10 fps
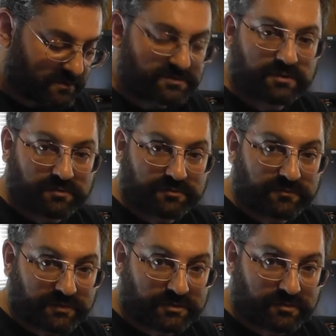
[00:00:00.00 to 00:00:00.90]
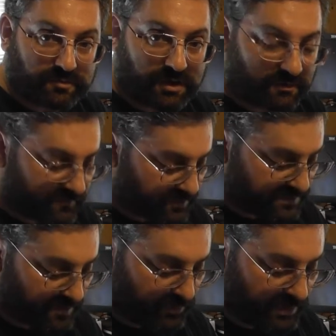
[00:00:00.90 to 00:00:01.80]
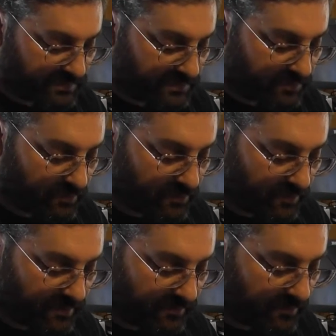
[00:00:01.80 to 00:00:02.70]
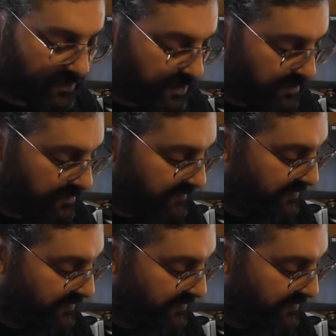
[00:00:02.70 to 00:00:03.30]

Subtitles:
So the Victory model, for example, has a screw going in through here,